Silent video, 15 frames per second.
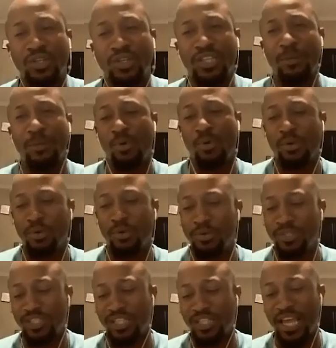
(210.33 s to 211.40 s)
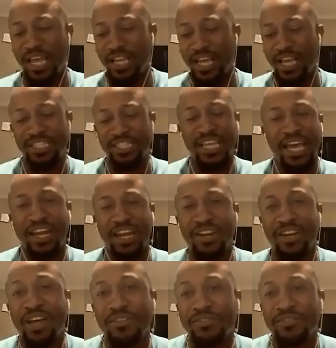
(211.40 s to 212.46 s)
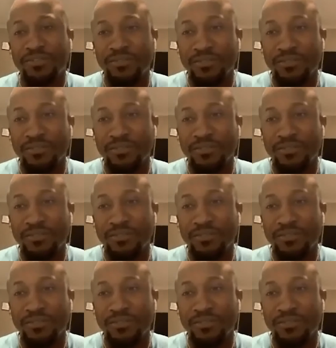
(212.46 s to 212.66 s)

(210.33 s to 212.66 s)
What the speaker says: took that point where it was just like I just had enough.